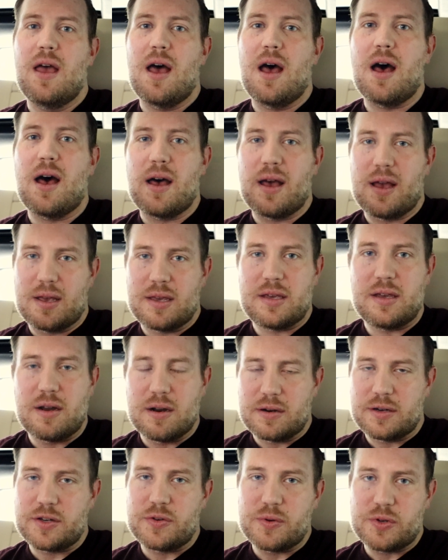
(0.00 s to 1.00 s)
a
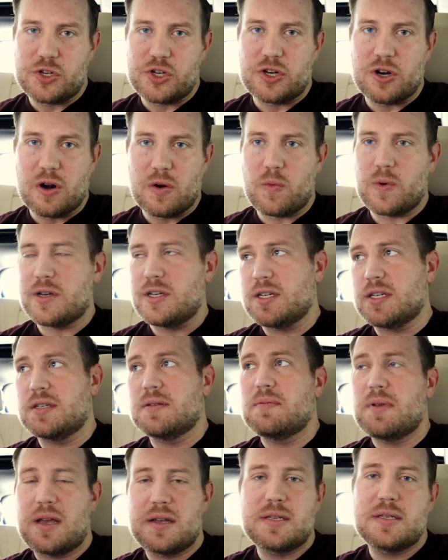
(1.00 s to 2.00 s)
year to insure, which
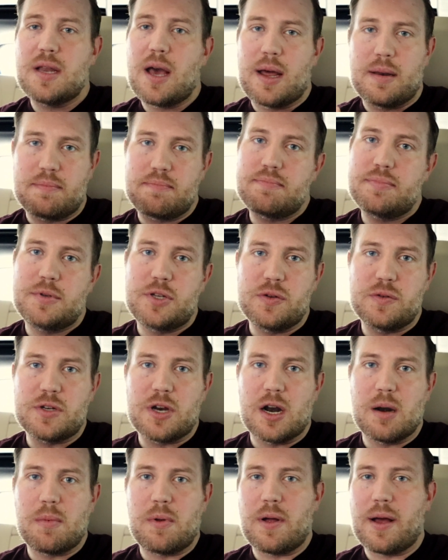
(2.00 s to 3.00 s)
is not too
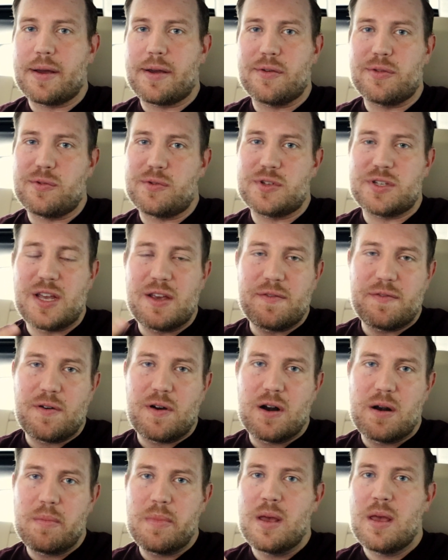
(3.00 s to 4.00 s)
terrible. I go through State Farm.